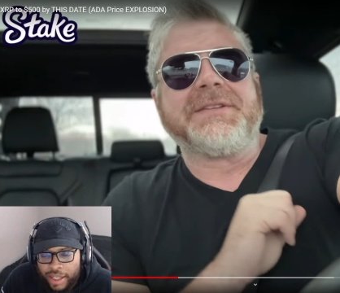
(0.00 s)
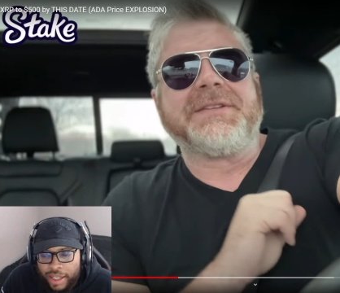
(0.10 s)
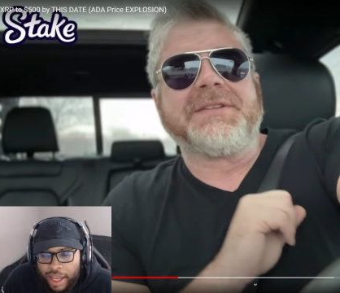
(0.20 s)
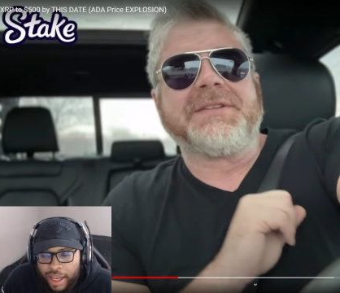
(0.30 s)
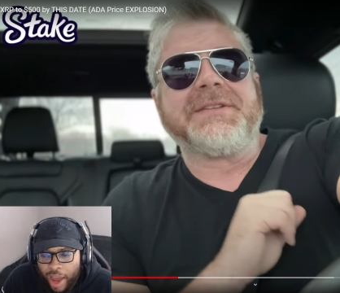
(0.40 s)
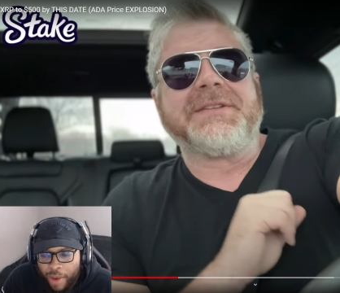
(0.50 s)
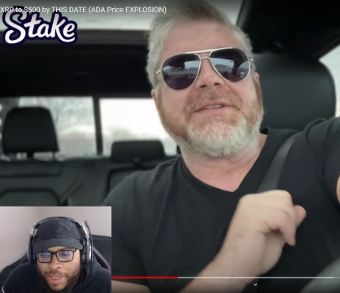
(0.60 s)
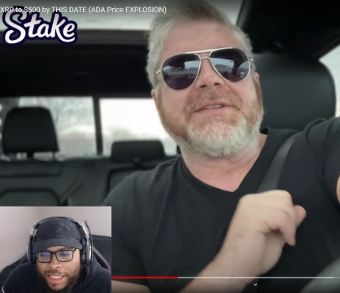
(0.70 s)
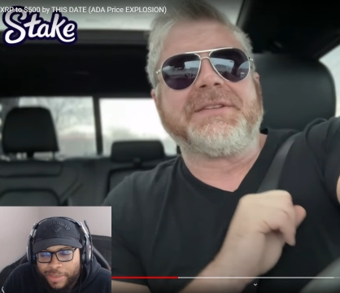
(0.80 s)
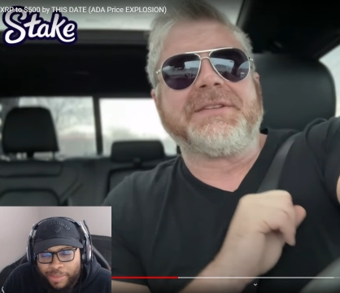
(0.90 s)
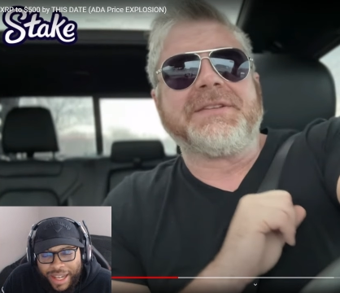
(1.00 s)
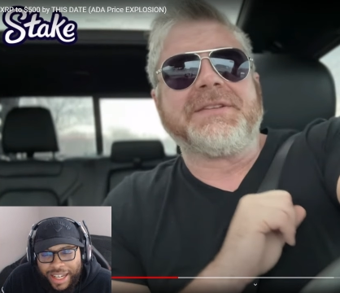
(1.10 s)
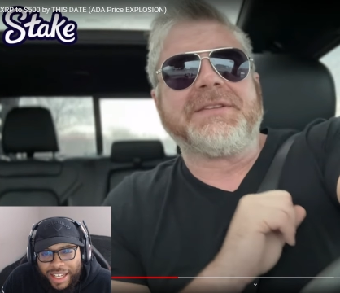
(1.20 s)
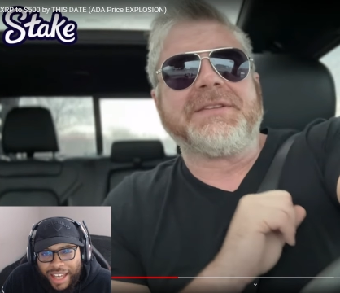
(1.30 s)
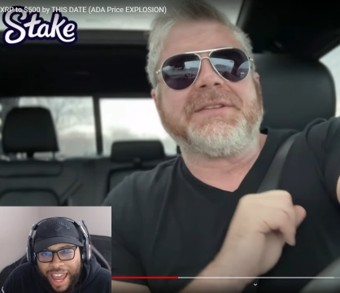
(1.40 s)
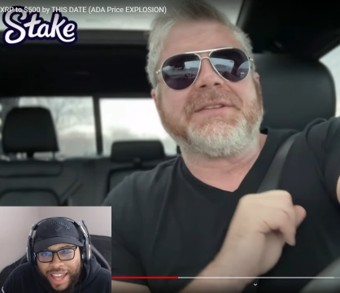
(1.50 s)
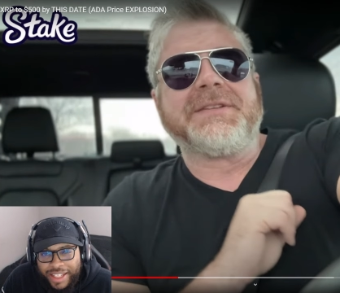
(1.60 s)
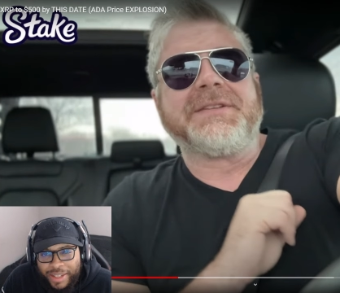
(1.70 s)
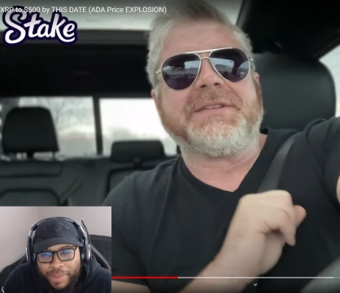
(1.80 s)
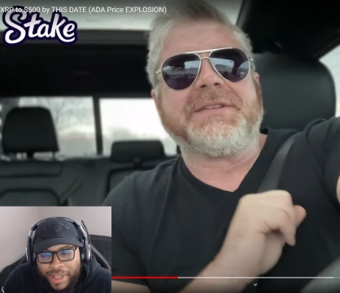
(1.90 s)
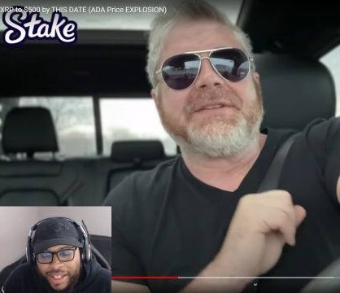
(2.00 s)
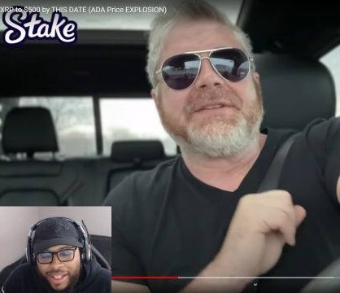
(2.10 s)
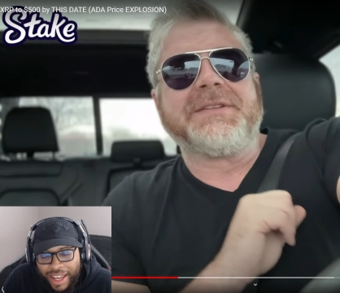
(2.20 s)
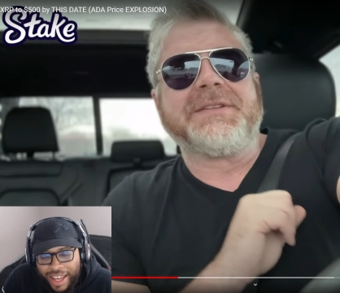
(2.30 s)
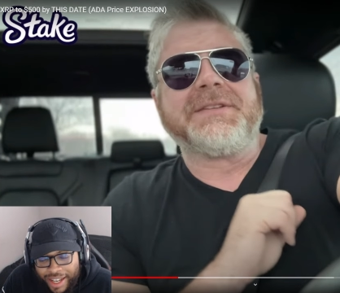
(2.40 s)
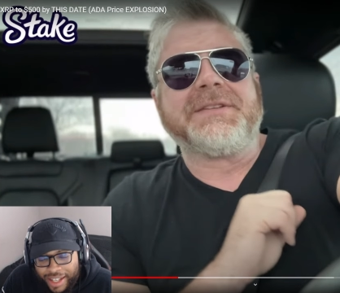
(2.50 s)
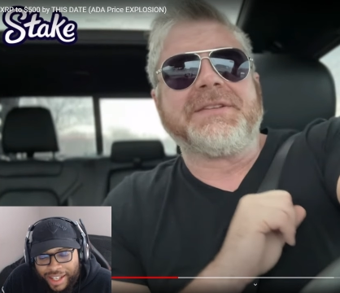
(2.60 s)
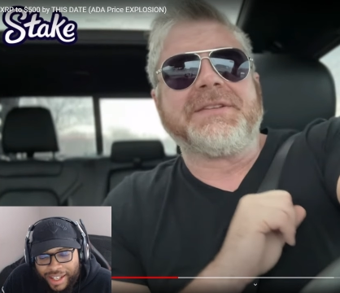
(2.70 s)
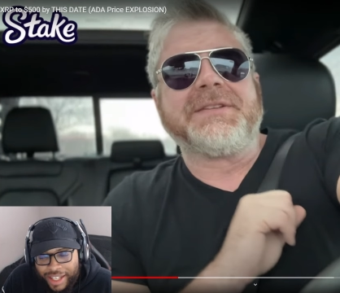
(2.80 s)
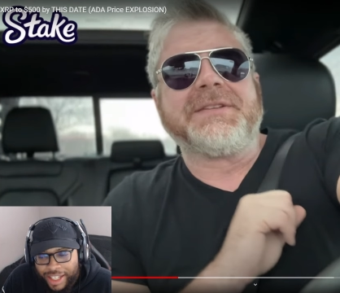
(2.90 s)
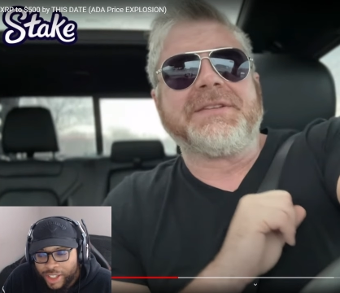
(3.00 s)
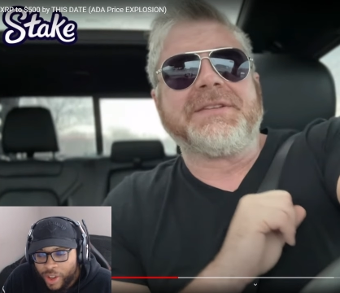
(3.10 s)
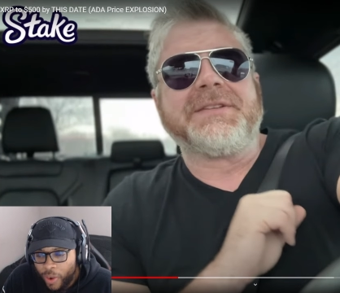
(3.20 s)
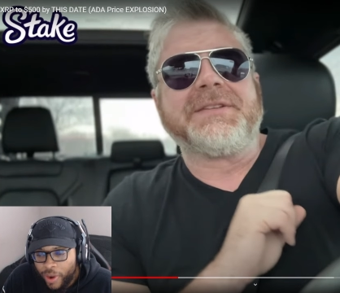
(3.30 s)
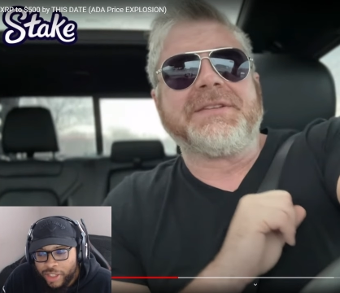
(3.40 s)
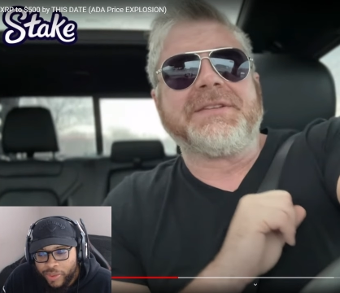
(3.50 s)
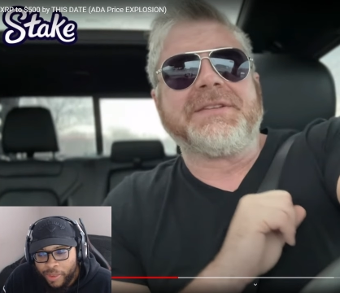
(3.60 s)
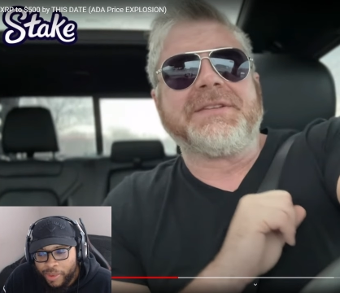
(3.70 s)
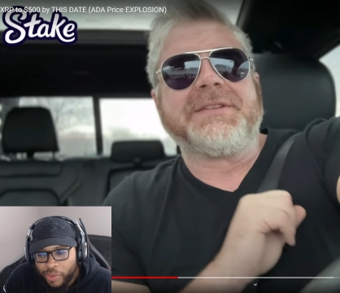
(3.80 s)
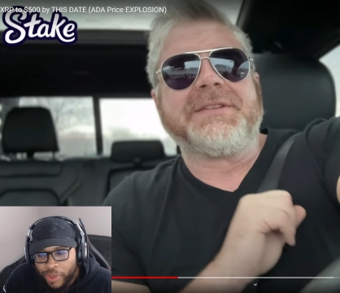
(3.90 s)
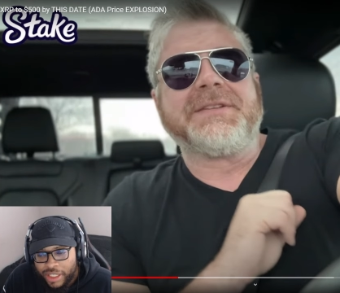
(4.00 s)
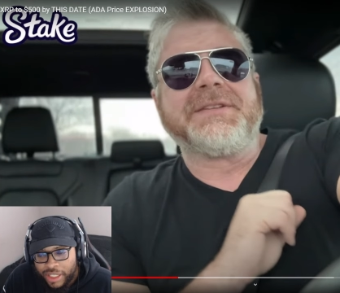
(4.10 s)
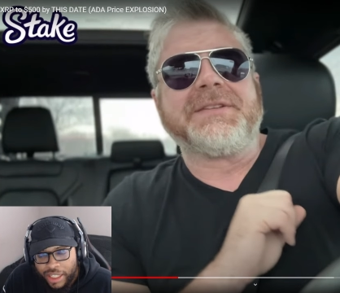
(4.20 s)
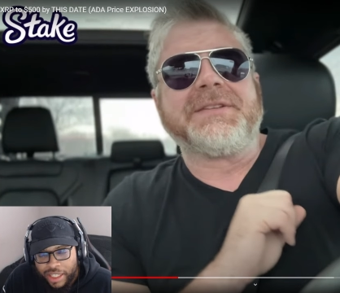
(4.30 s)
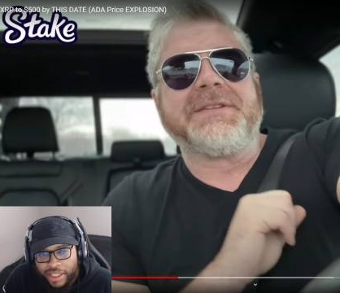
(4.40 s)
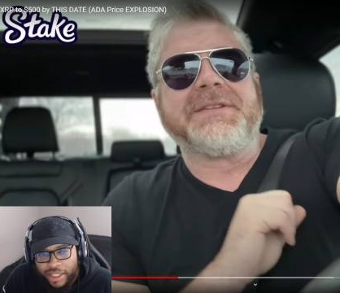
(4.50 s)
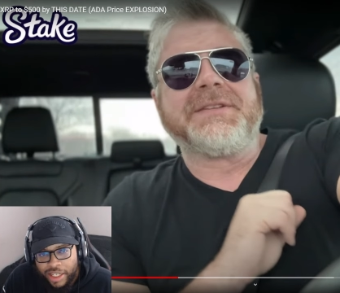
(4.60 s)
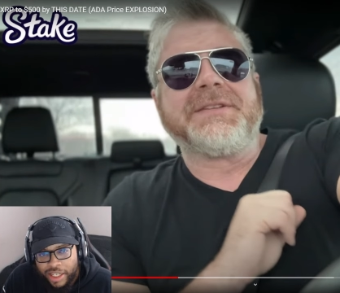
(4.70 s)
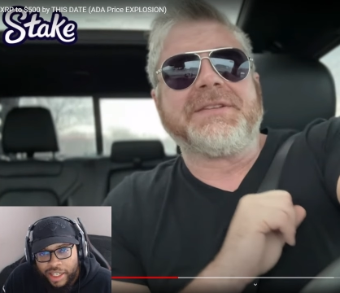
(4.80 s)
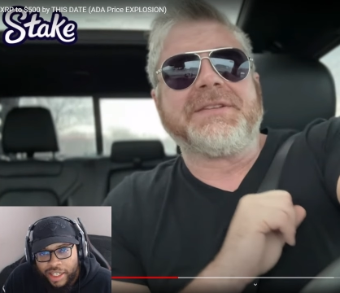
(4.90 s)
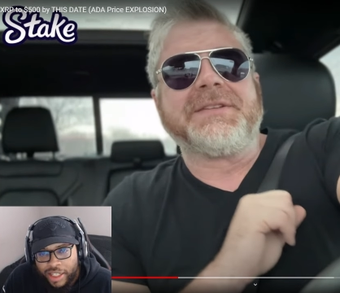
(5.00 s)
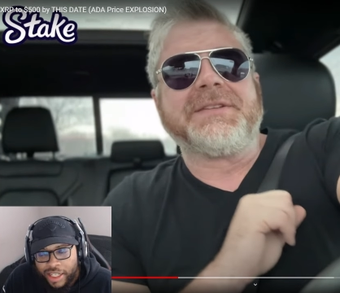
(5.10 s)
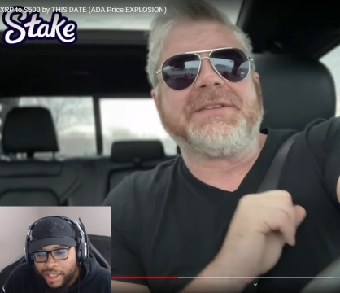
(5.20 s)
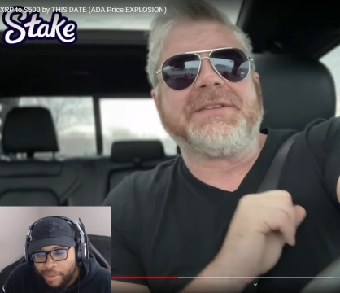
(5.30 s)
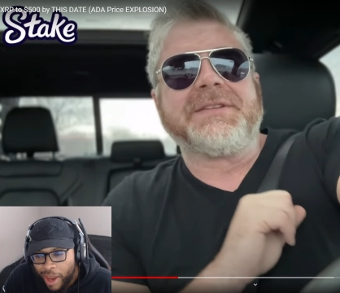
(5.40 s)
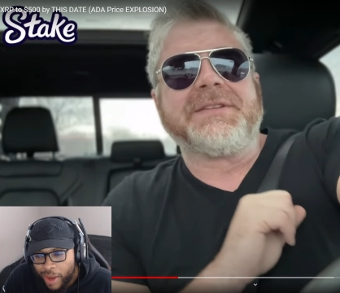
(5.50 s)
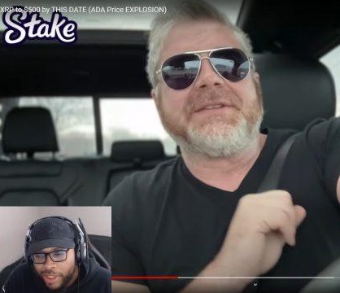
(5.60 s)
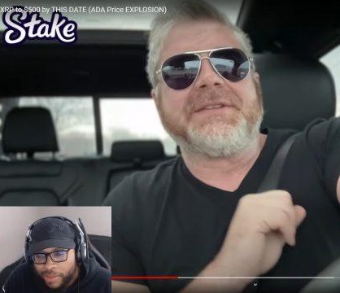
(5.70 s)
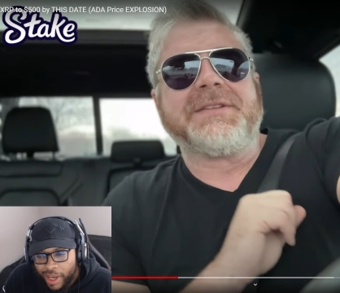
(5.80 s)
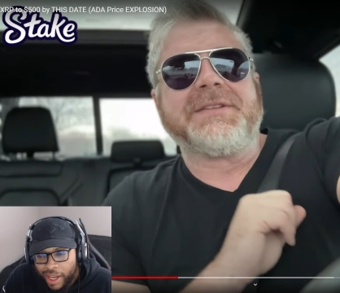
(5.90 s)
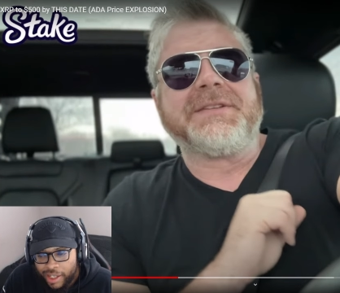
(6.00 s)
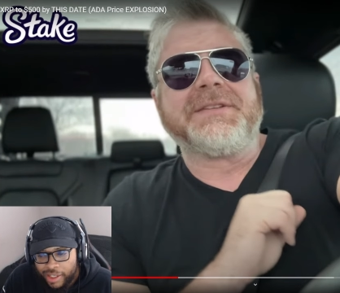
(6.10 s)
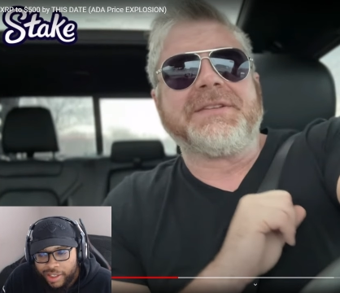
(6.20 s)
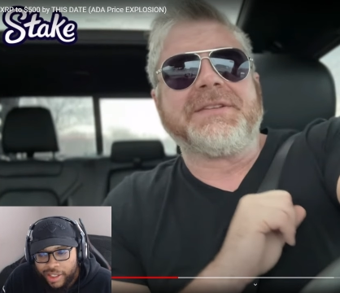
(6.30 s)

Speaker 1: Like, how much money has to be in these coins for them to reach these these amounts, man?